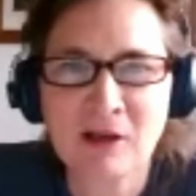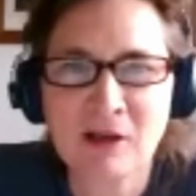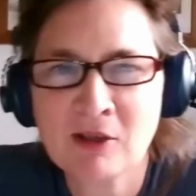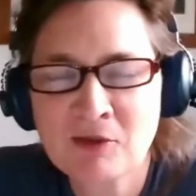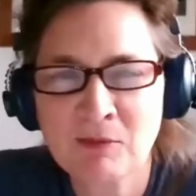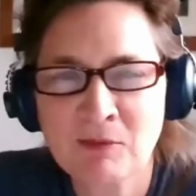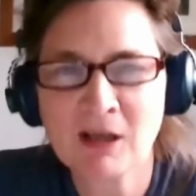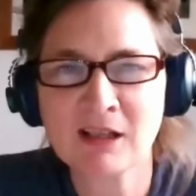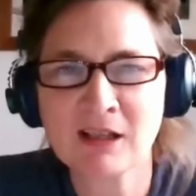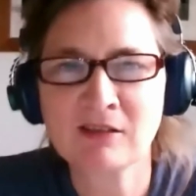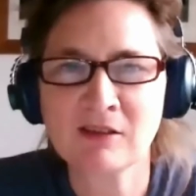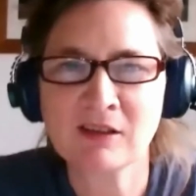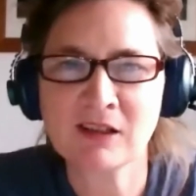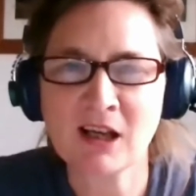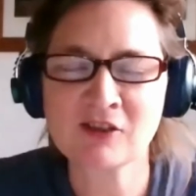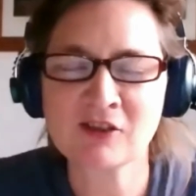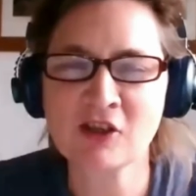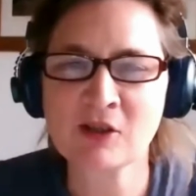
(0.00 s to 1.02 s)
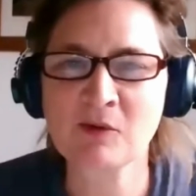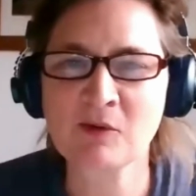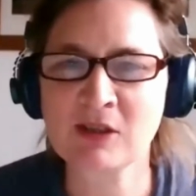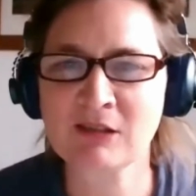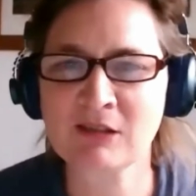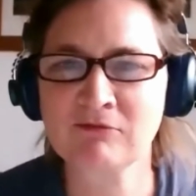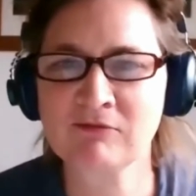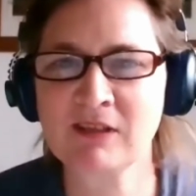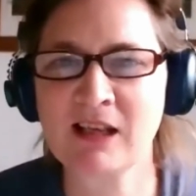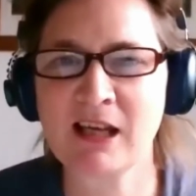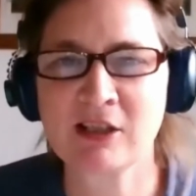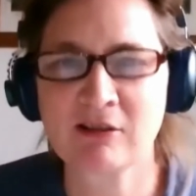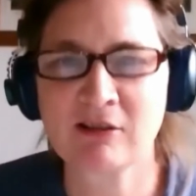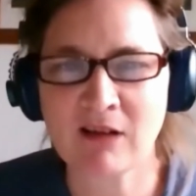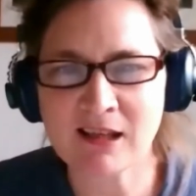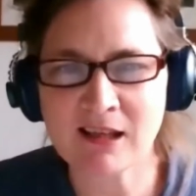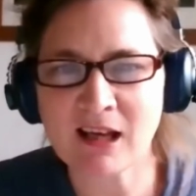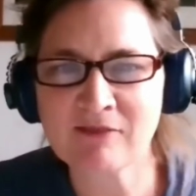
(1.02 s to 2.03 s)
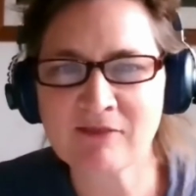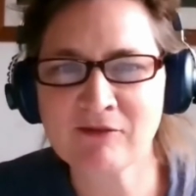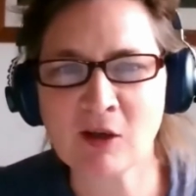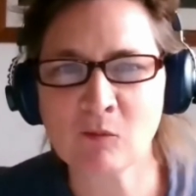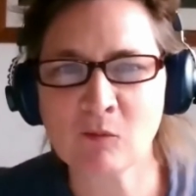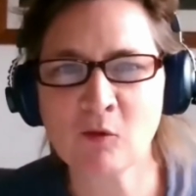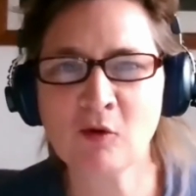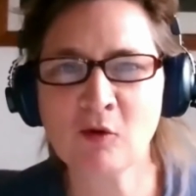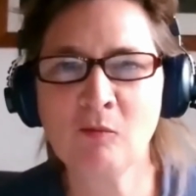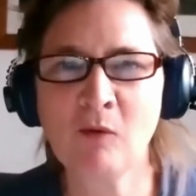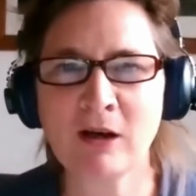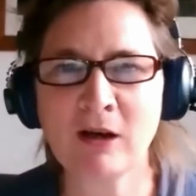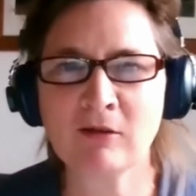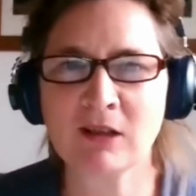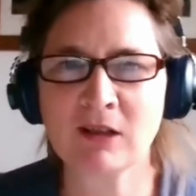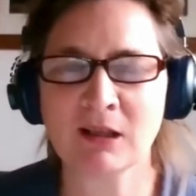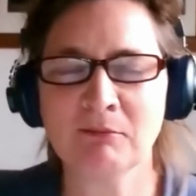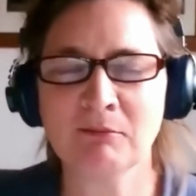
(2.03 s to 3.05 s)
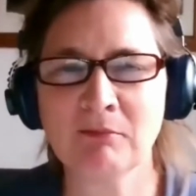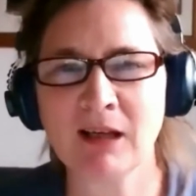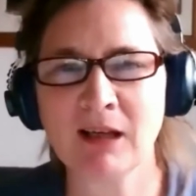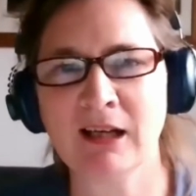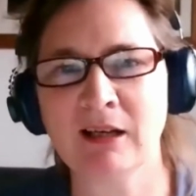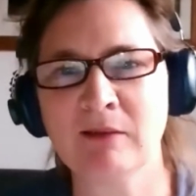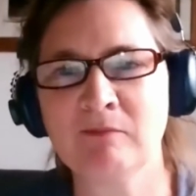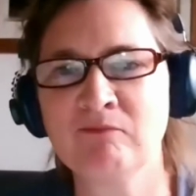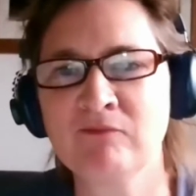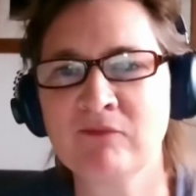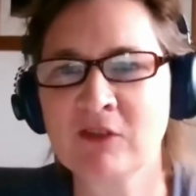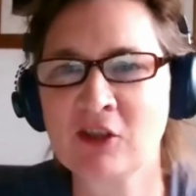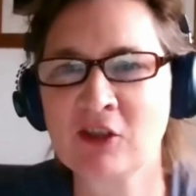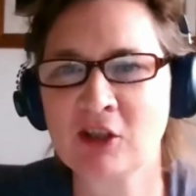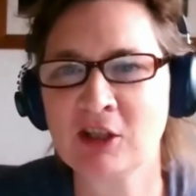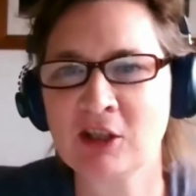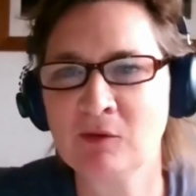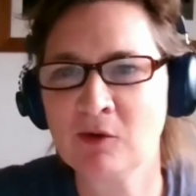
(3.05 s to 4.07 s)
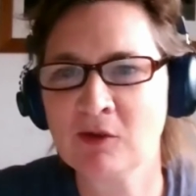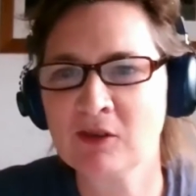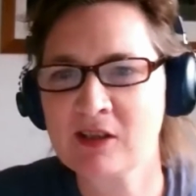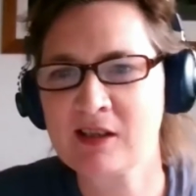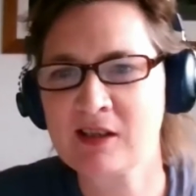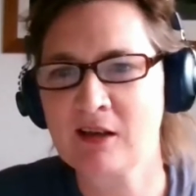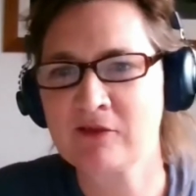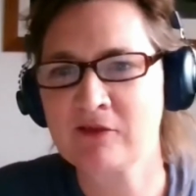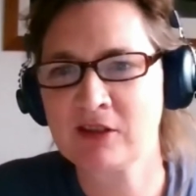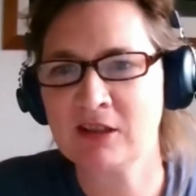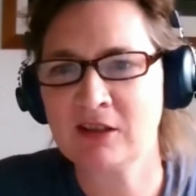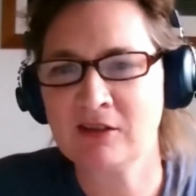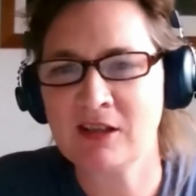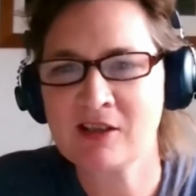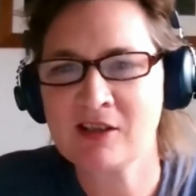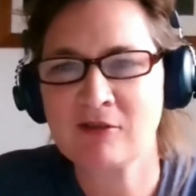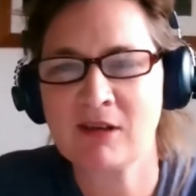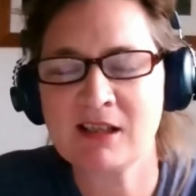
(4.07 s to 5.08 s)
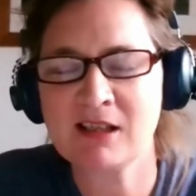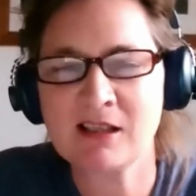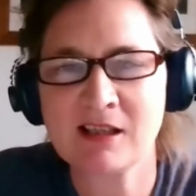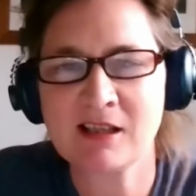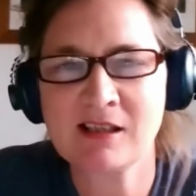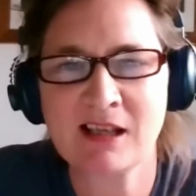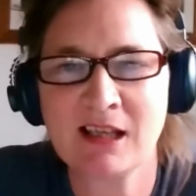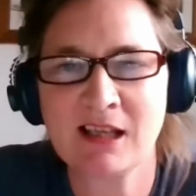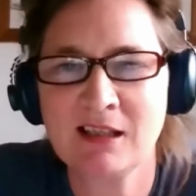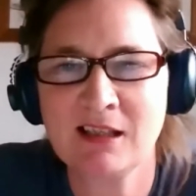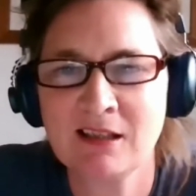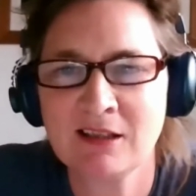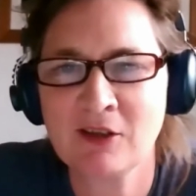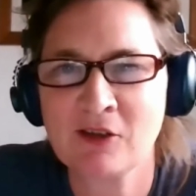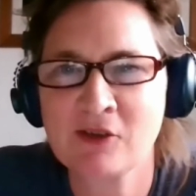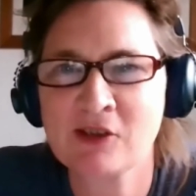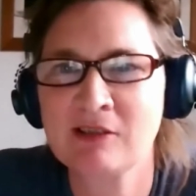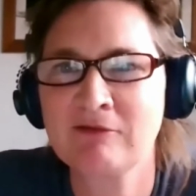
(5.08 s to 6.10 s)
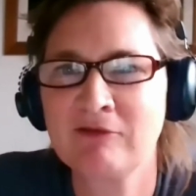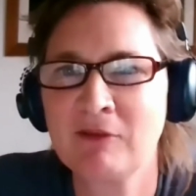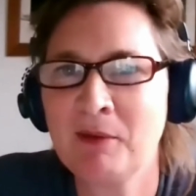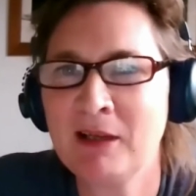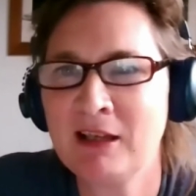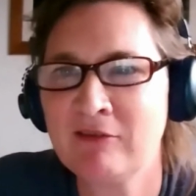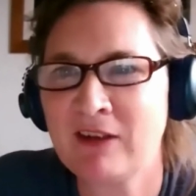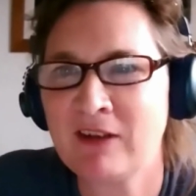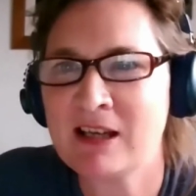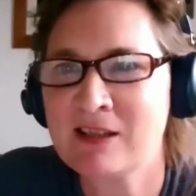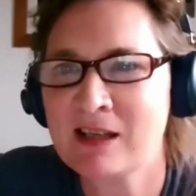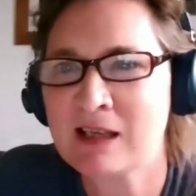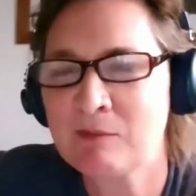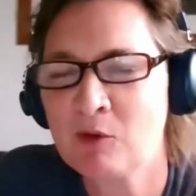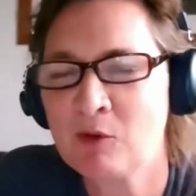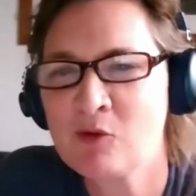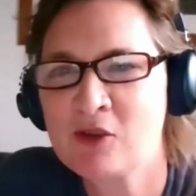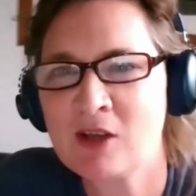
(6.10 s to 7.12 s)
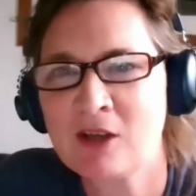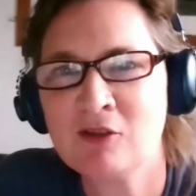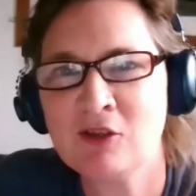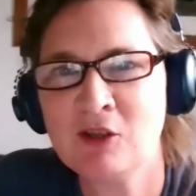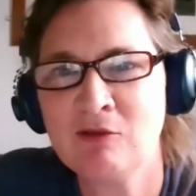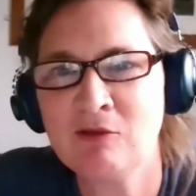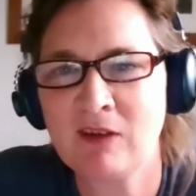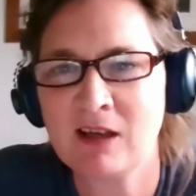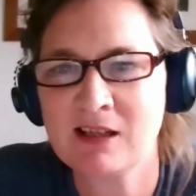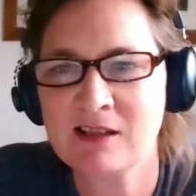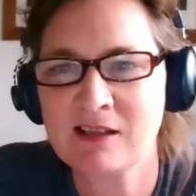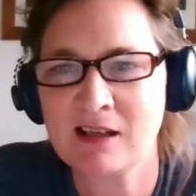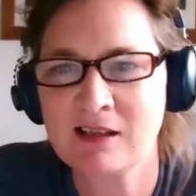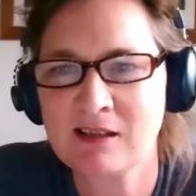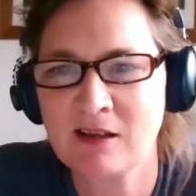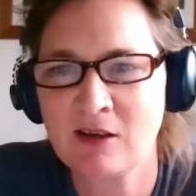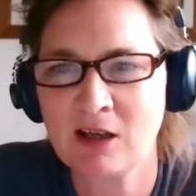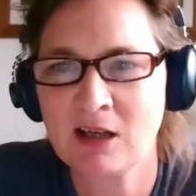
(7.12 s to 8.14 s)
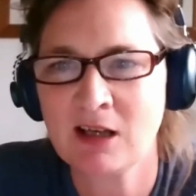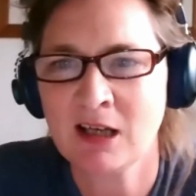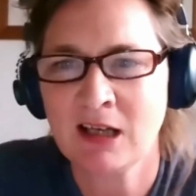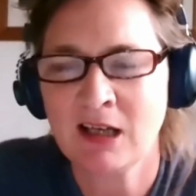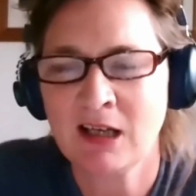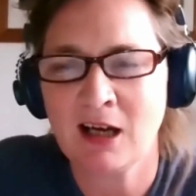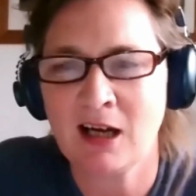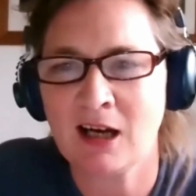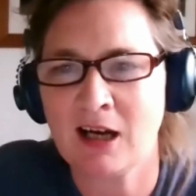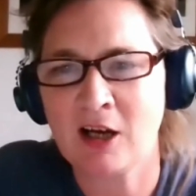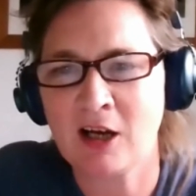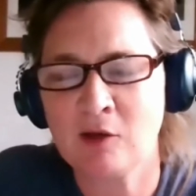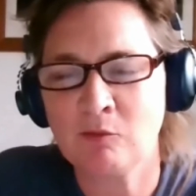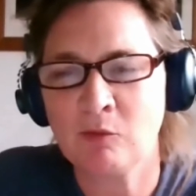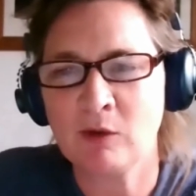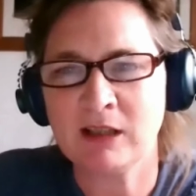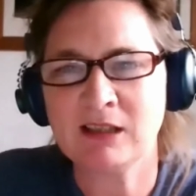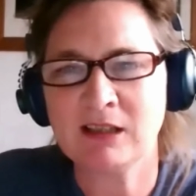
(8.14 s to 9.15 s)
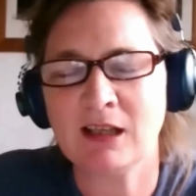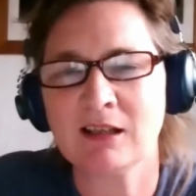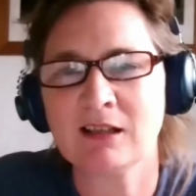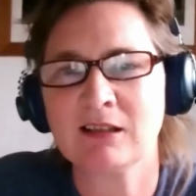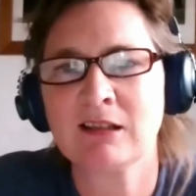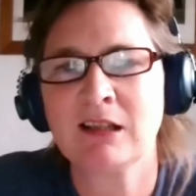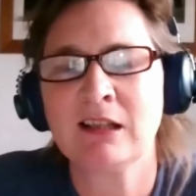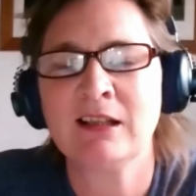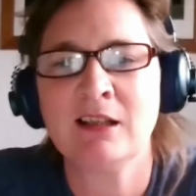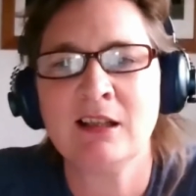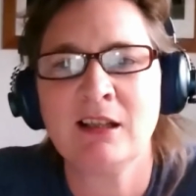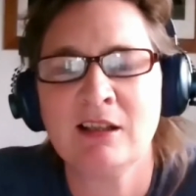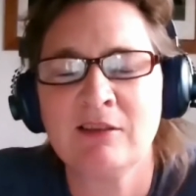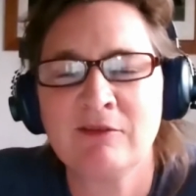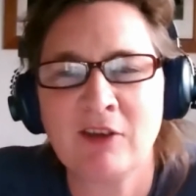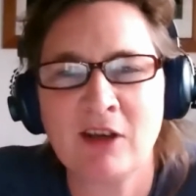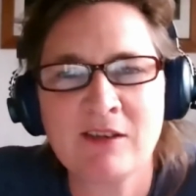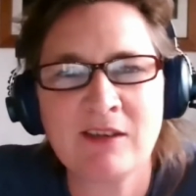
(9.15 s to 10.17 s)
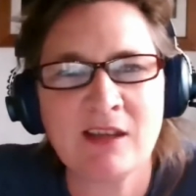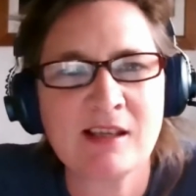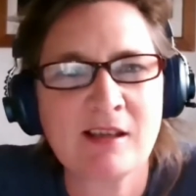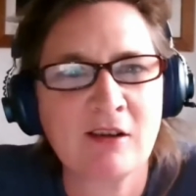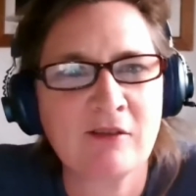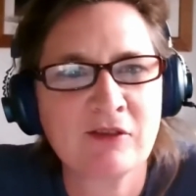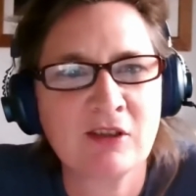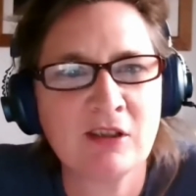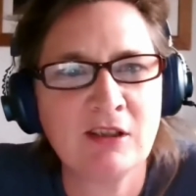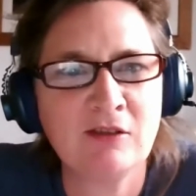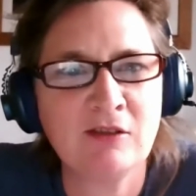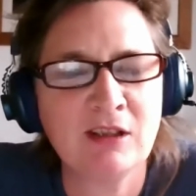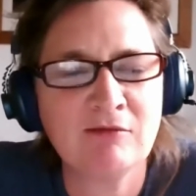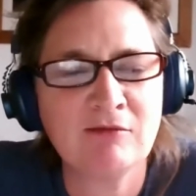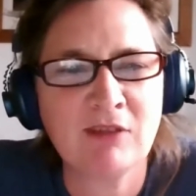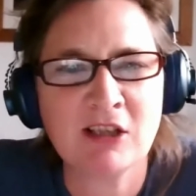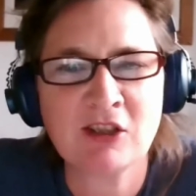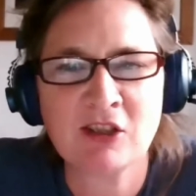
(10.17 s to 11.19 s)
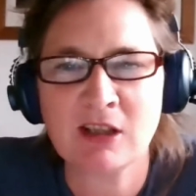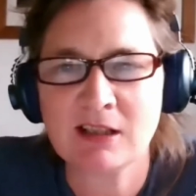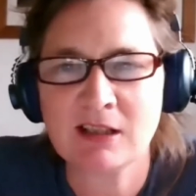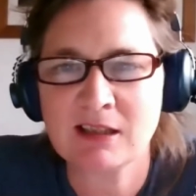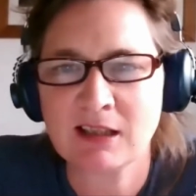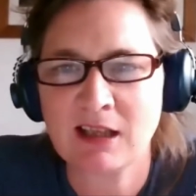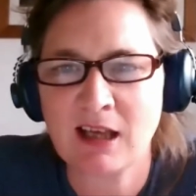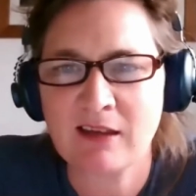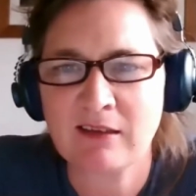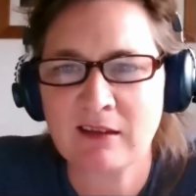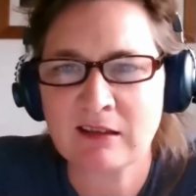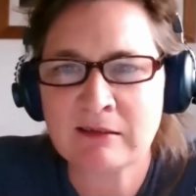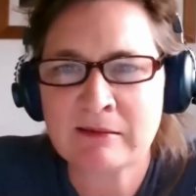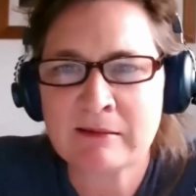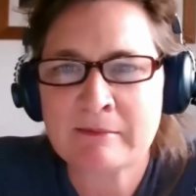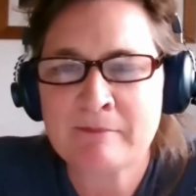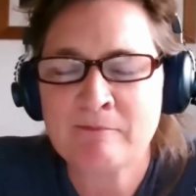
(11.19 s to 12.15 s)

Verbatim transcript: much, Michael. And I just want to reiterate that very warm welcome um, to you all this afternoon. It's great to see lots of familiar faces, but also new faces. So I hope we uh, find this afternoon enriching together.